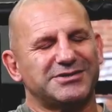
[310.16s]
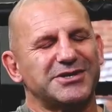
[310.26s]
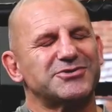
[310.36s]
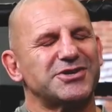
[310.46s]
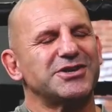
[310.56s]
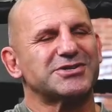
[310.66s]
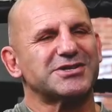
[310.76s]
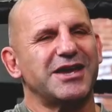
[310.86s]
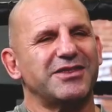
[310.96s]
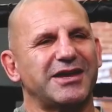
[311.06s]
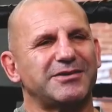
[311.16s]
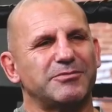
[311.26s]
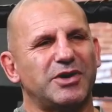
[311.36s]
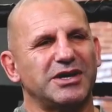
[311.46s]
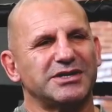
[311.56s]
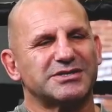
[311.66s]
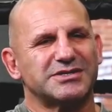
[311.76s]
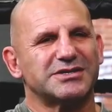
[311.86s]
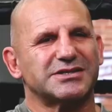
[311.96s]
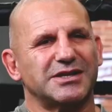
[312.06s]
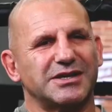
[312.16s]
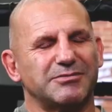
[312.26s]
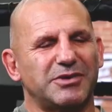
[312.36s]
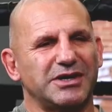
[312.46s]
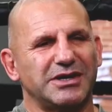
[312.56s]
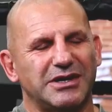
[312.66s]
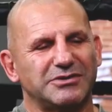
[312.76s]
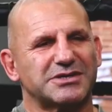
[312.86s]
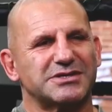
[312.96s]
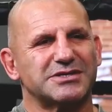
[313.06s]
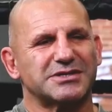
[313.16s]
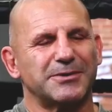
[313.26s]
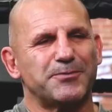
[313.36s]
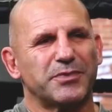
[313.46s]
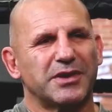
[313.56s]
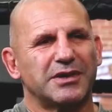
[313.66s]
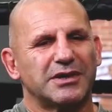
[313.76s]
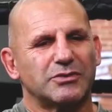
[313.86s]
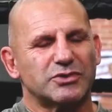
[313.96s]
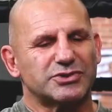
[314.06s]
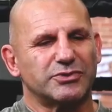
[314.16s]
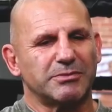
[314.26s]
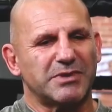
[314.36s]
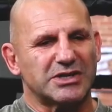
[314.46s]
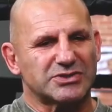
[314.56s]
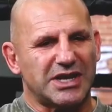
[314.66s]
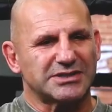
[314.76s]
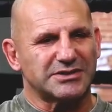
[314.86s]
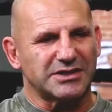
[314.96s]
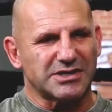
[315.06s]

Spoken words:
It's interesting you say that. My elder sister, was doing martial arts at the